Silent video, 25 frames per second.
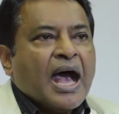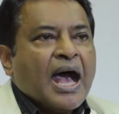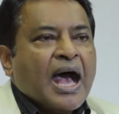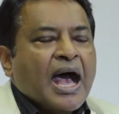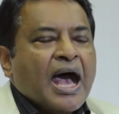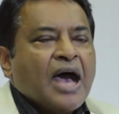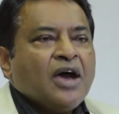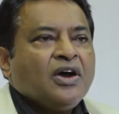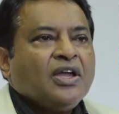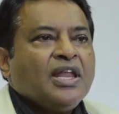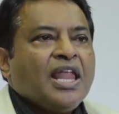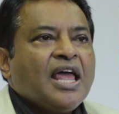
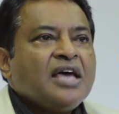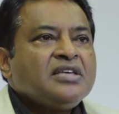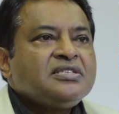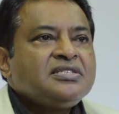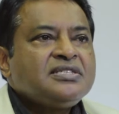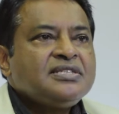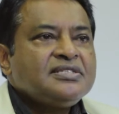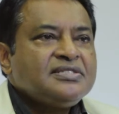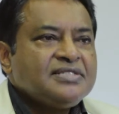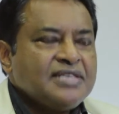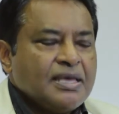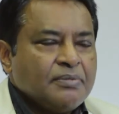Our last
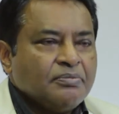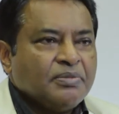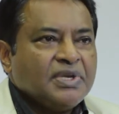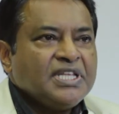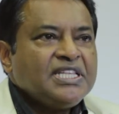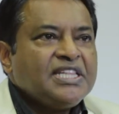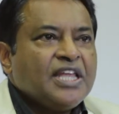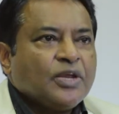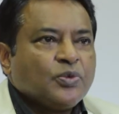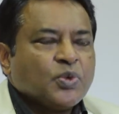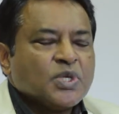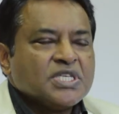assembly
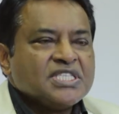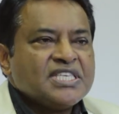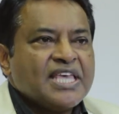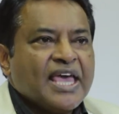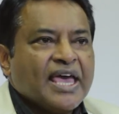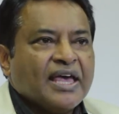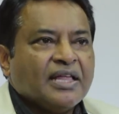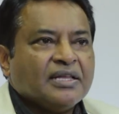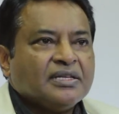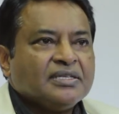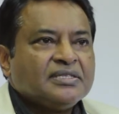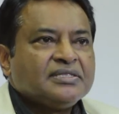that was
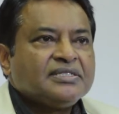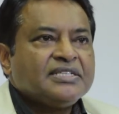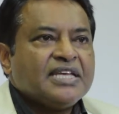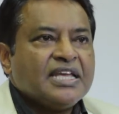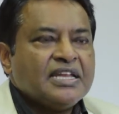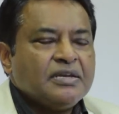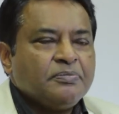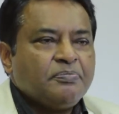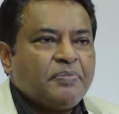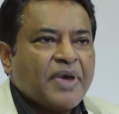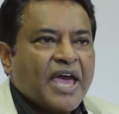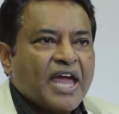held
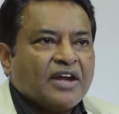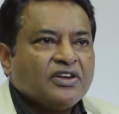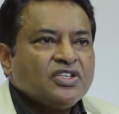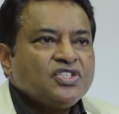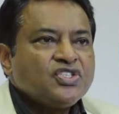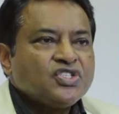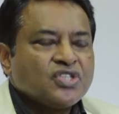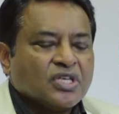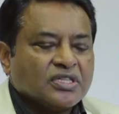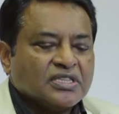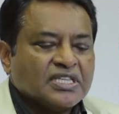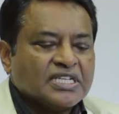in
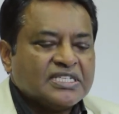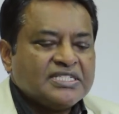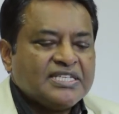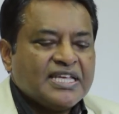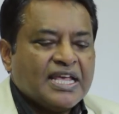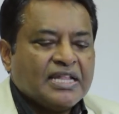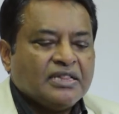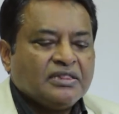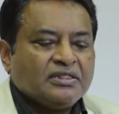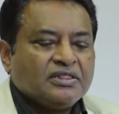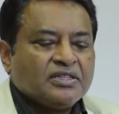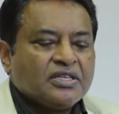Paris on the
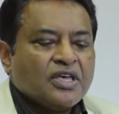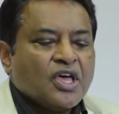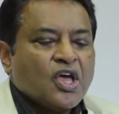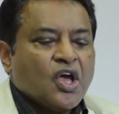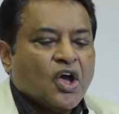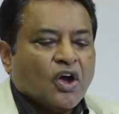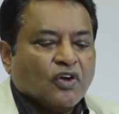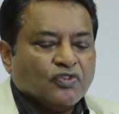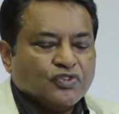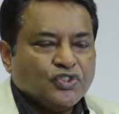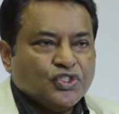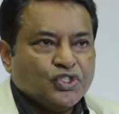10th
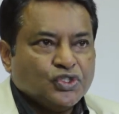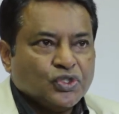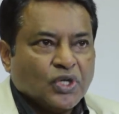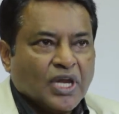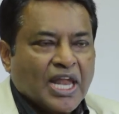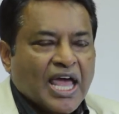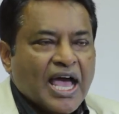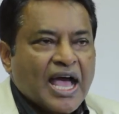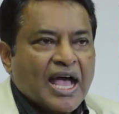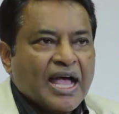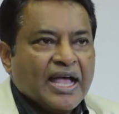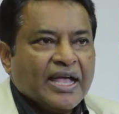of
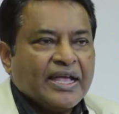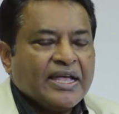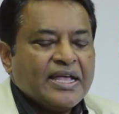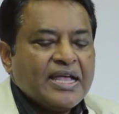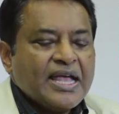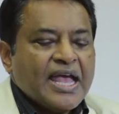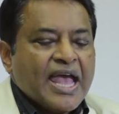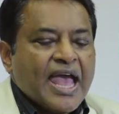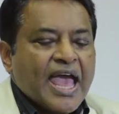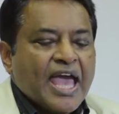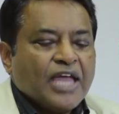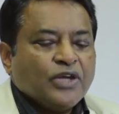July
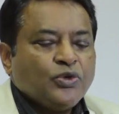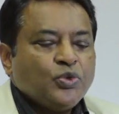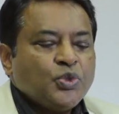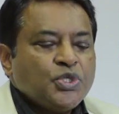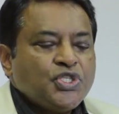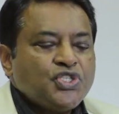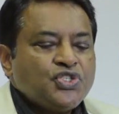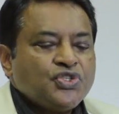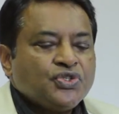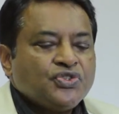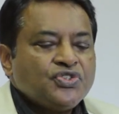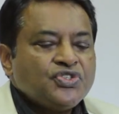and
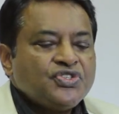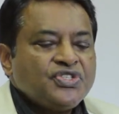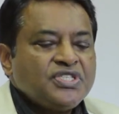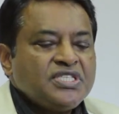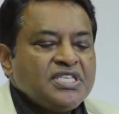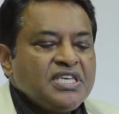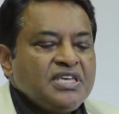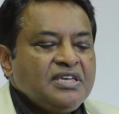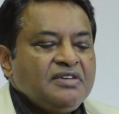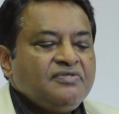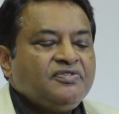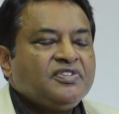which
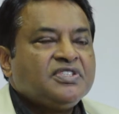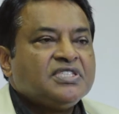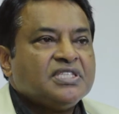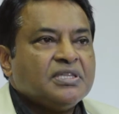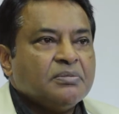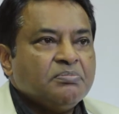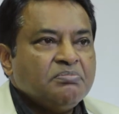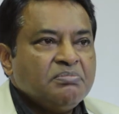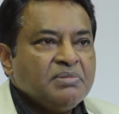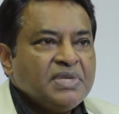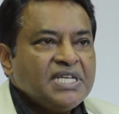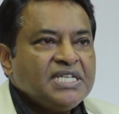received the
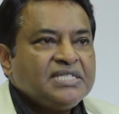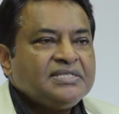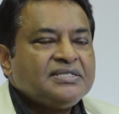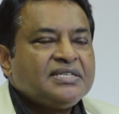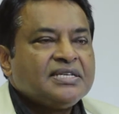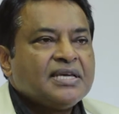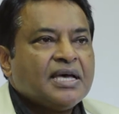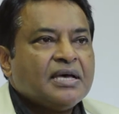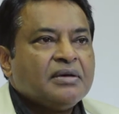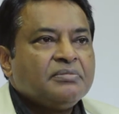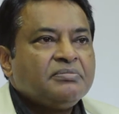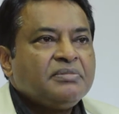
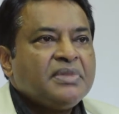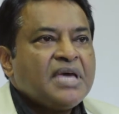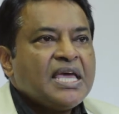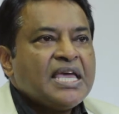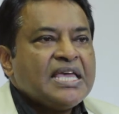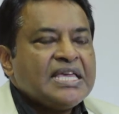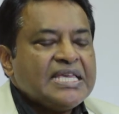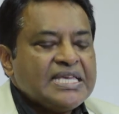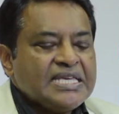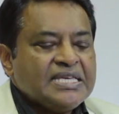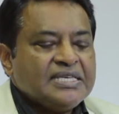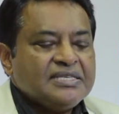midterm
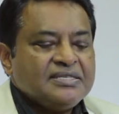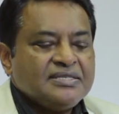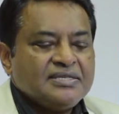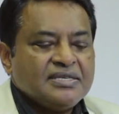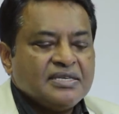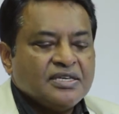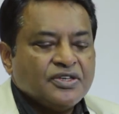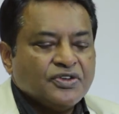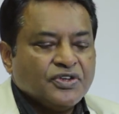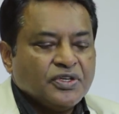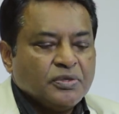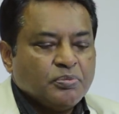EC
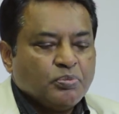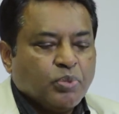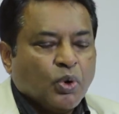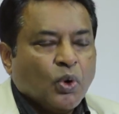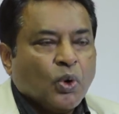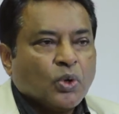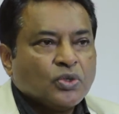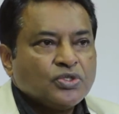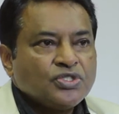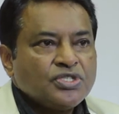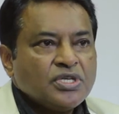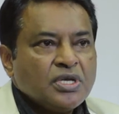
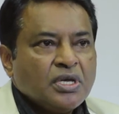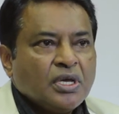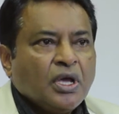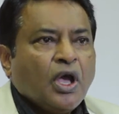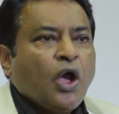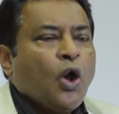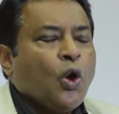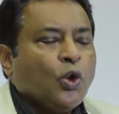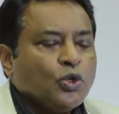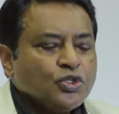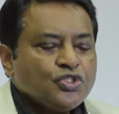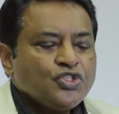report
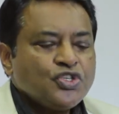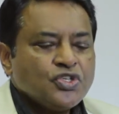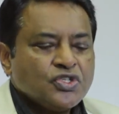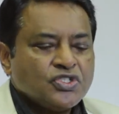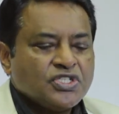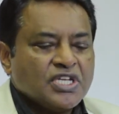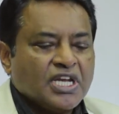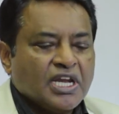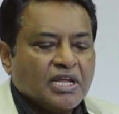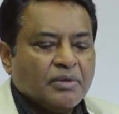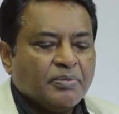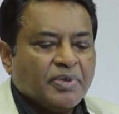also
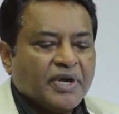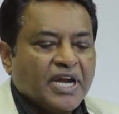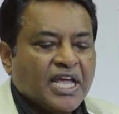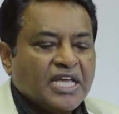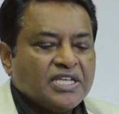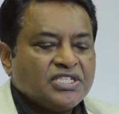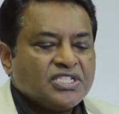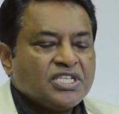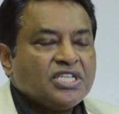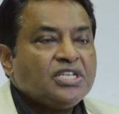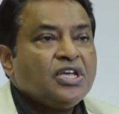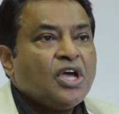
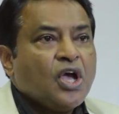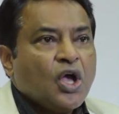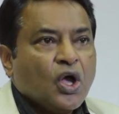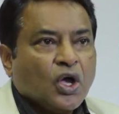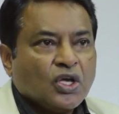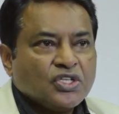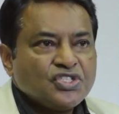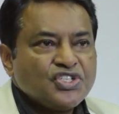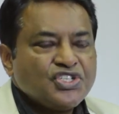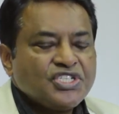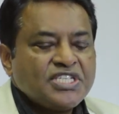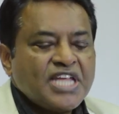deliberated
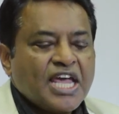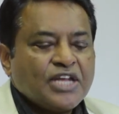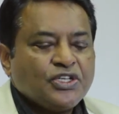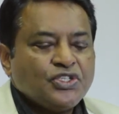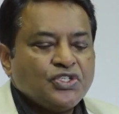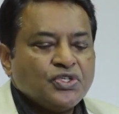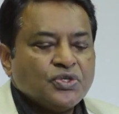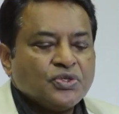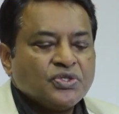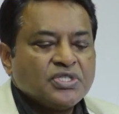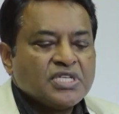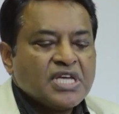on
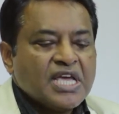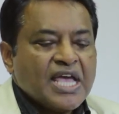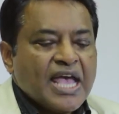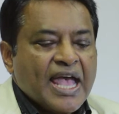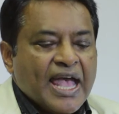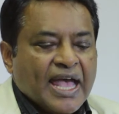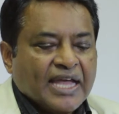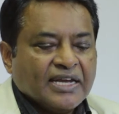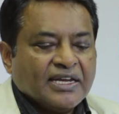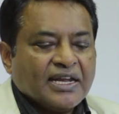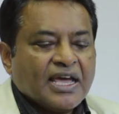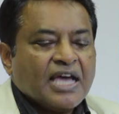statute
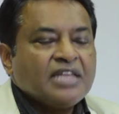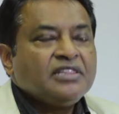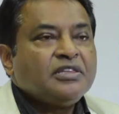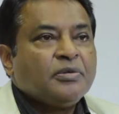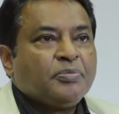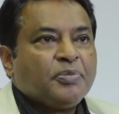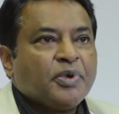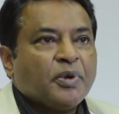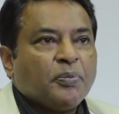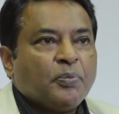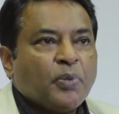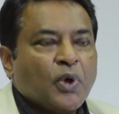and other
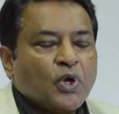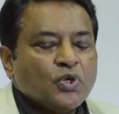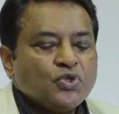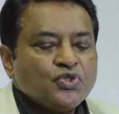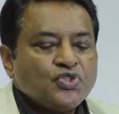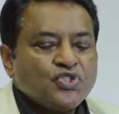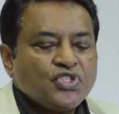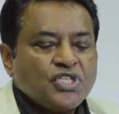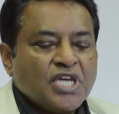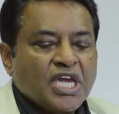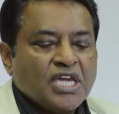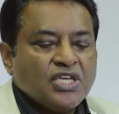proposed
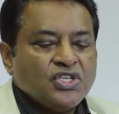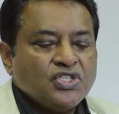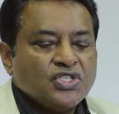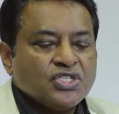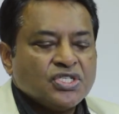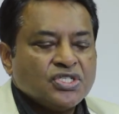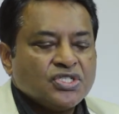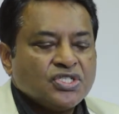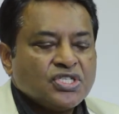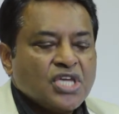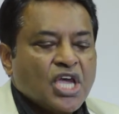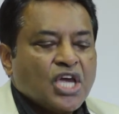
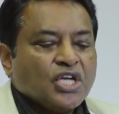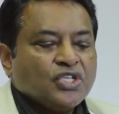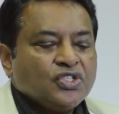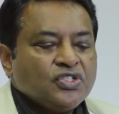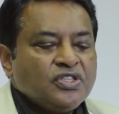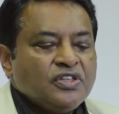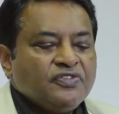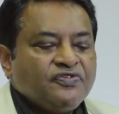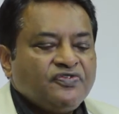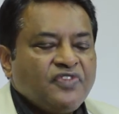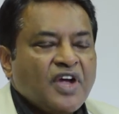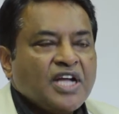changes to the
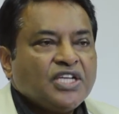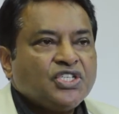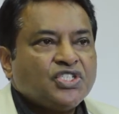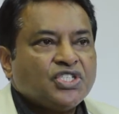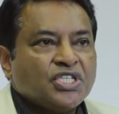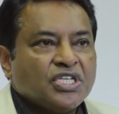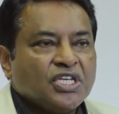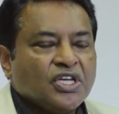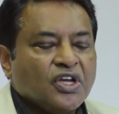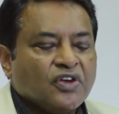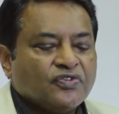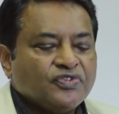
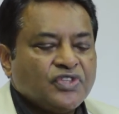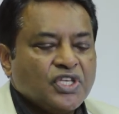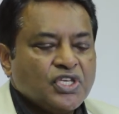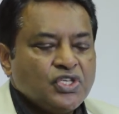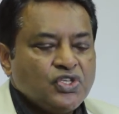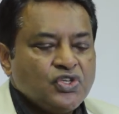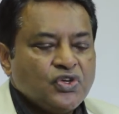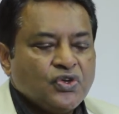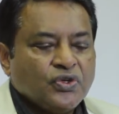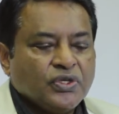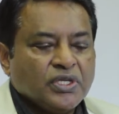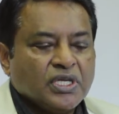functioning of the
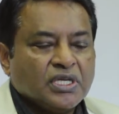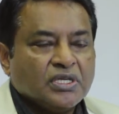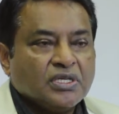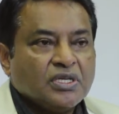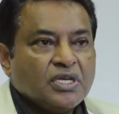Union